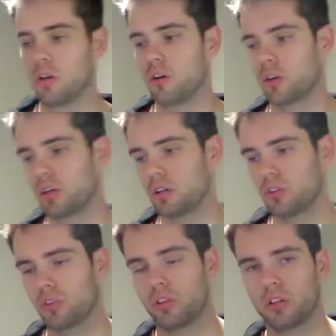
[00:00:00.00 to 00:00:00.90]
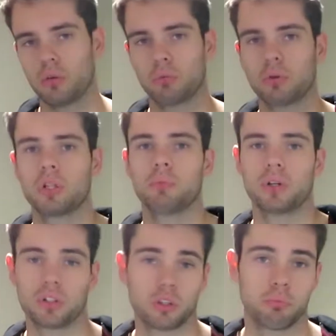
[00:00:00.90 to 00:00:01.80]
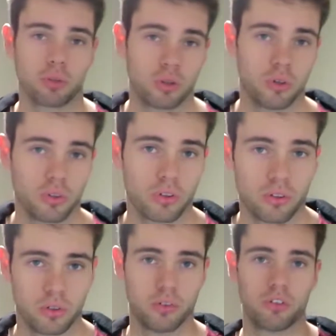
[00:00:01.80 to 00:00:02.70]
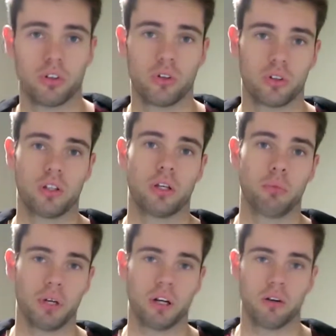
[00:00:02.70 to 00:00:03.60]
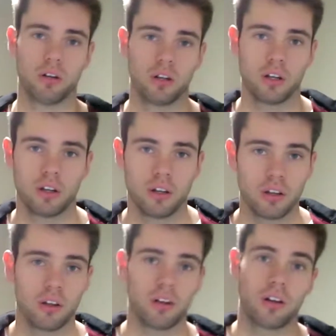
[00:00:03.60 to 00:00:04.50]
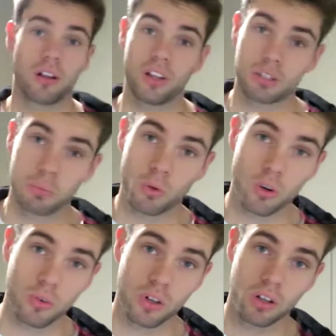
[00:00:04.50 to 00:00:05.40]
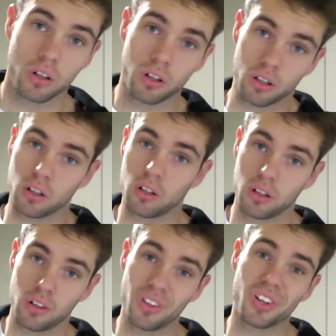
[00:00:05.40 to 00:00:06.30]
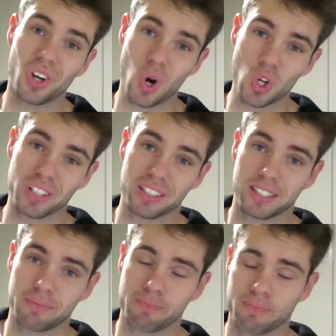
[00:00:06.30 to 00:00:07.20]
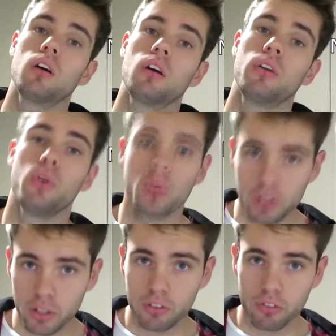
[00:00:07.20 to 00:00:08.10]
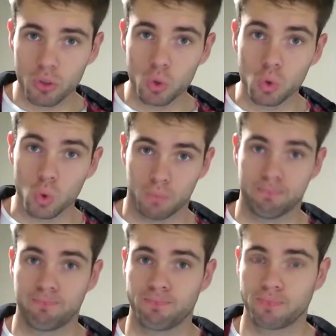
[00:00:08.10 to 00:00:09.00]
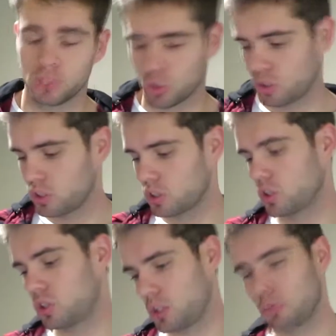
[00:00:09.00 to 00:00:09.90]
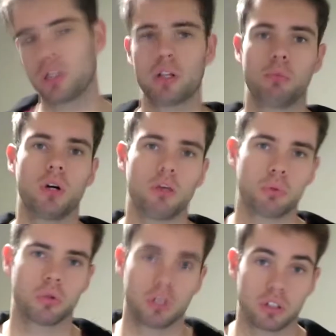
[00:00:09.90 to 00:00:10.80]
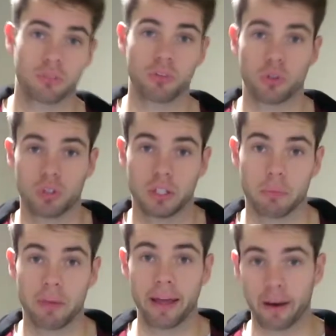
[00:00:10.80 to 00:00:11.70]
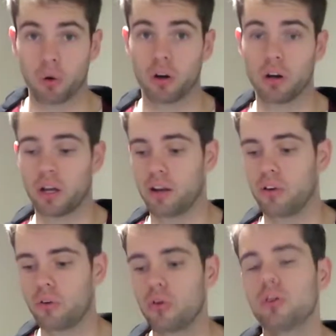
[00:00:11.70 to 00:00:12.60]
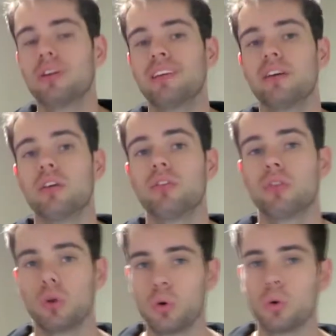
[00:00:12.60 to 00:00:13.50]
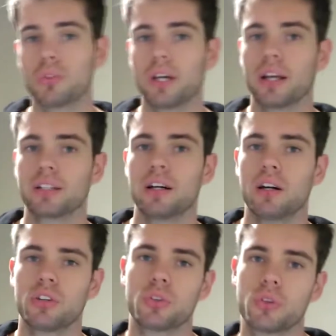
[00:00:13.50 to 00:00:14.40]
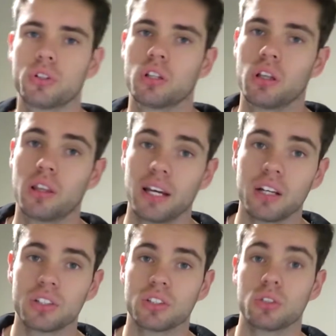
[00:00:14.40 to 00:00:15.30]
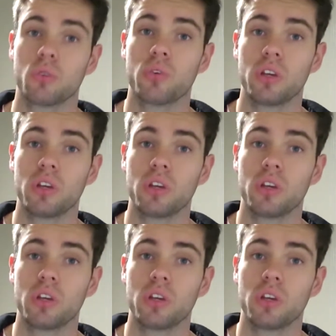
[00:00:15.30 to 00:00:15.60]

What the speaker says: Okay, so they're pretty much the pros of nuclear power. Let's move over to the cons. Nuclear fuel. So this is typically a byproduct of nuclear power, and nuclear fuel takes hundreds to thousands of